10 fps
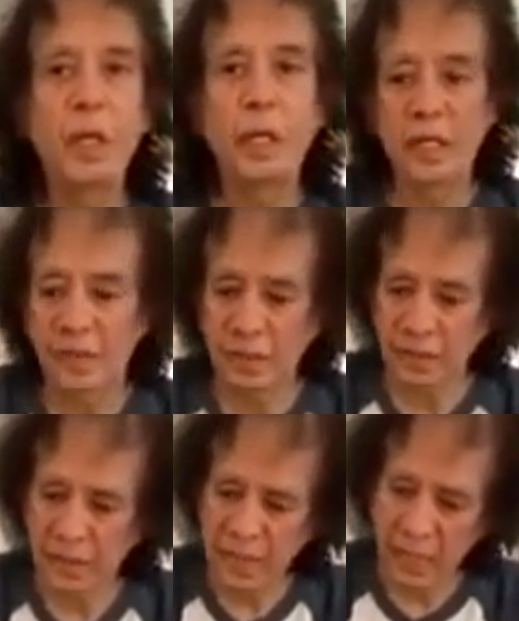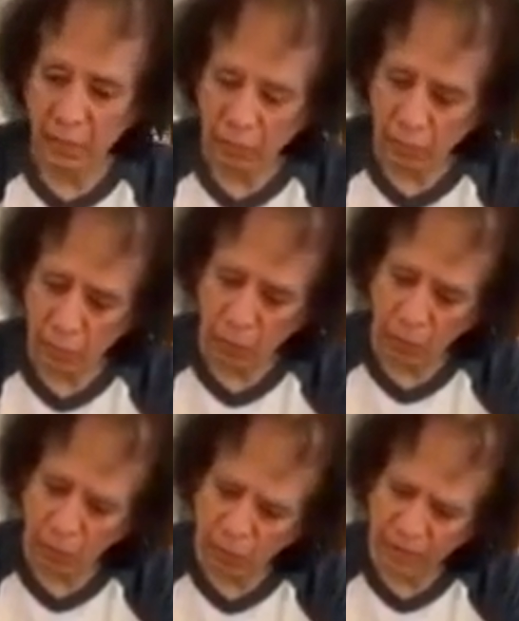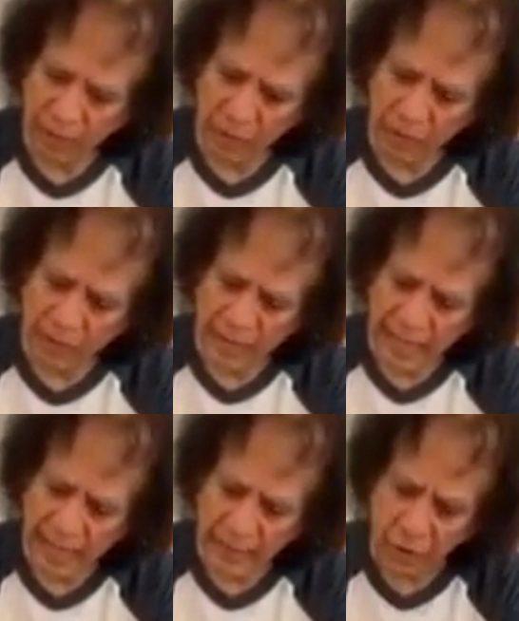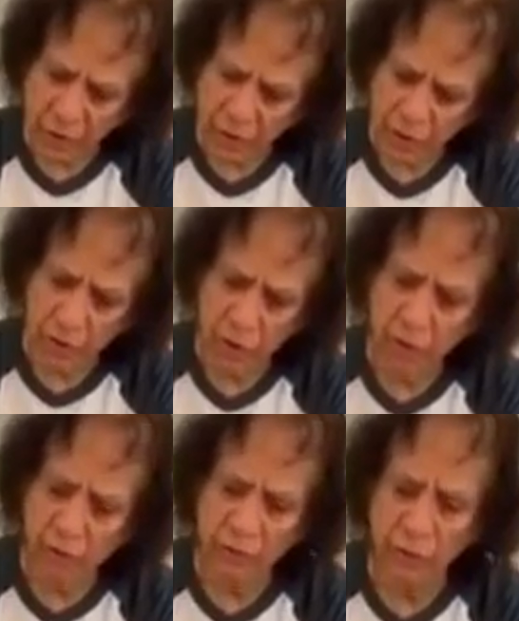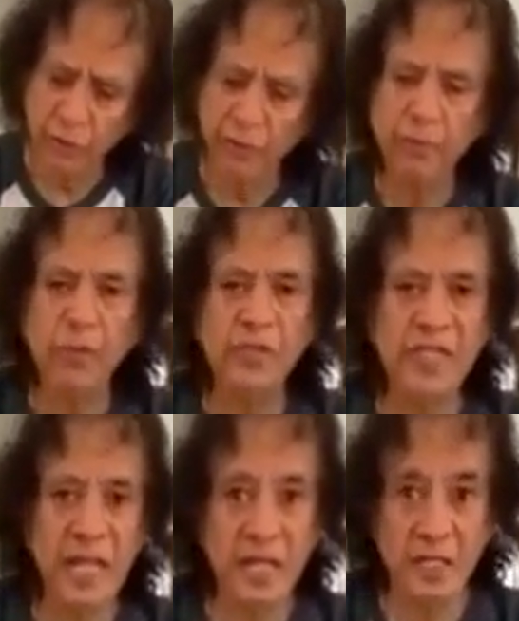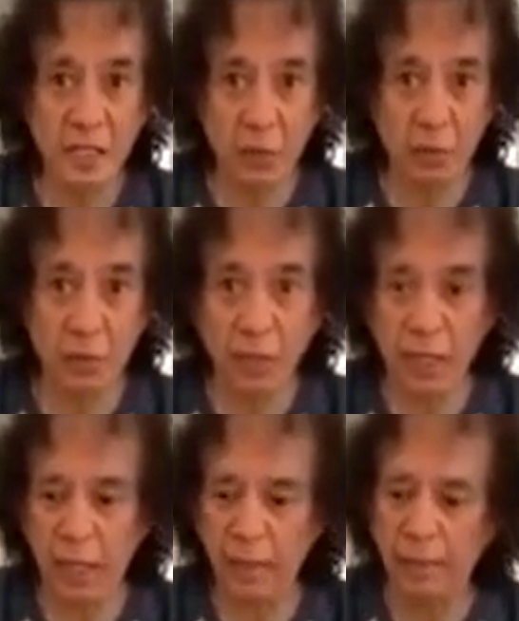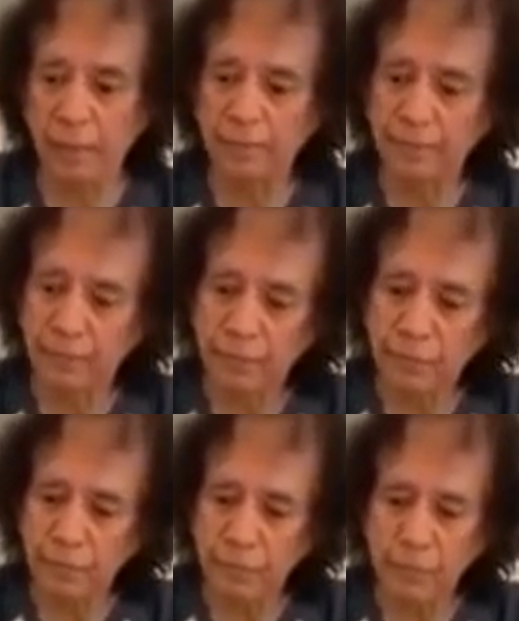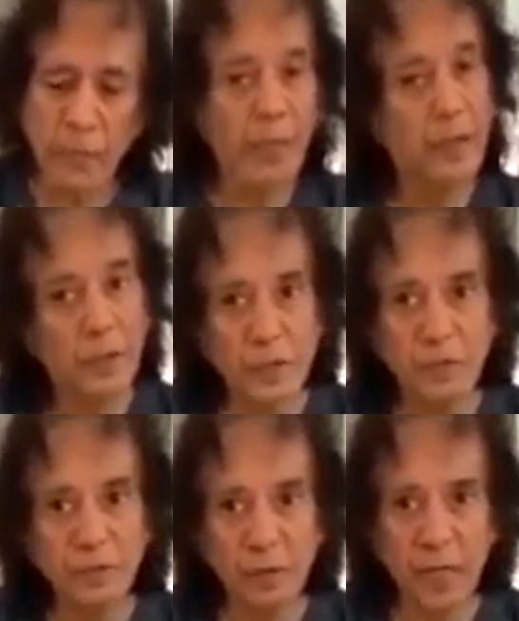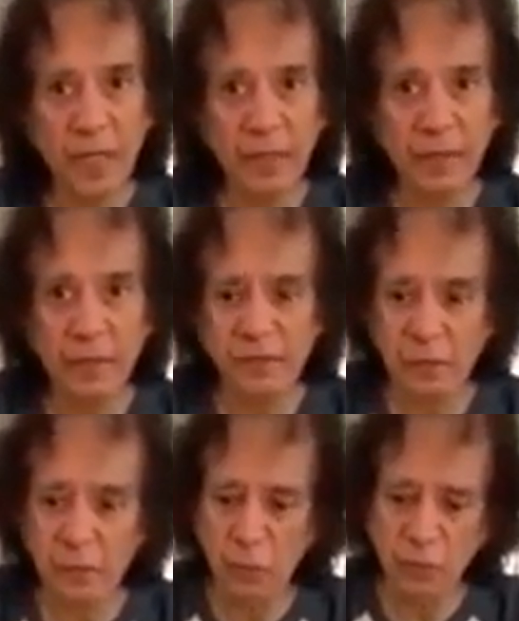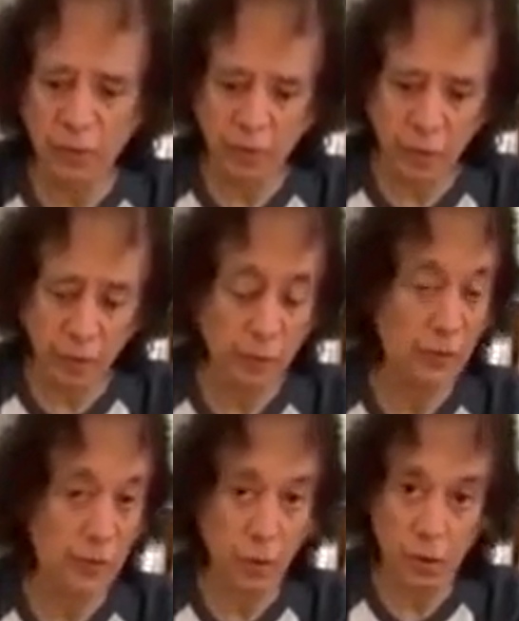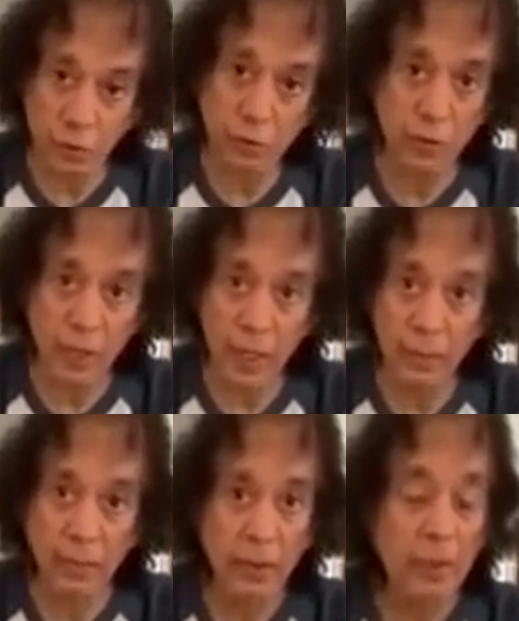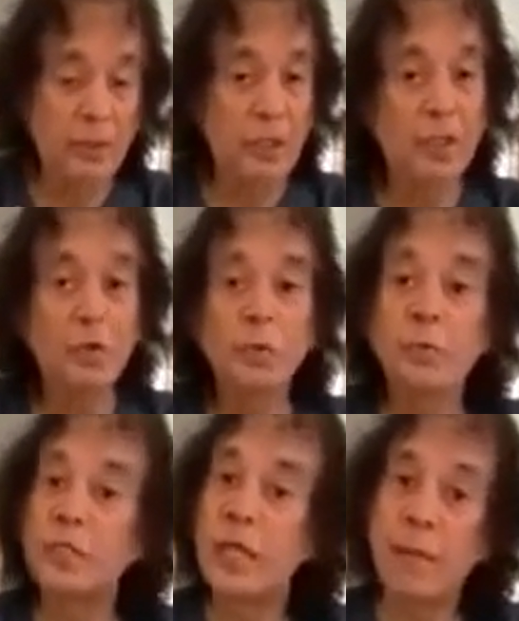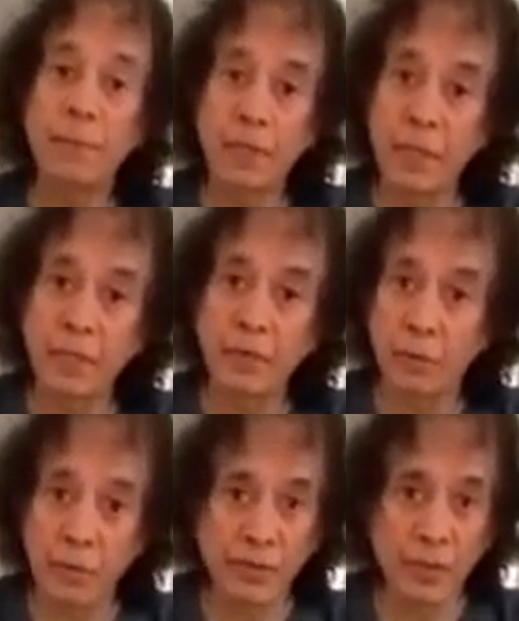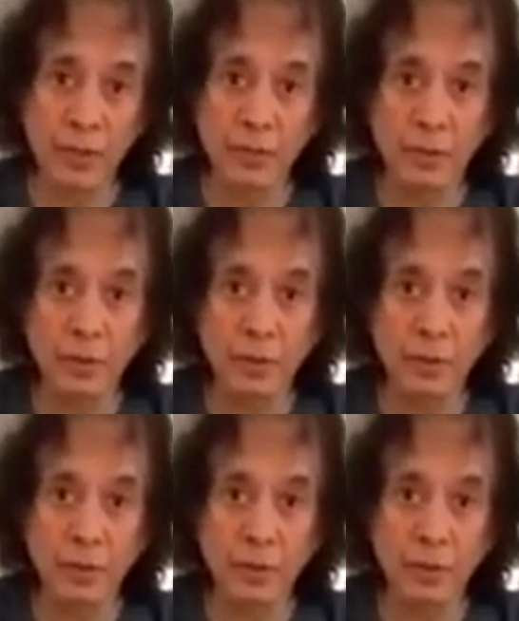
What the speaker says: is down almost like on the edge of the siyahi or the ga. And the reason for that is if you move it, close it onto the ga, then you'll be dampening the resonance,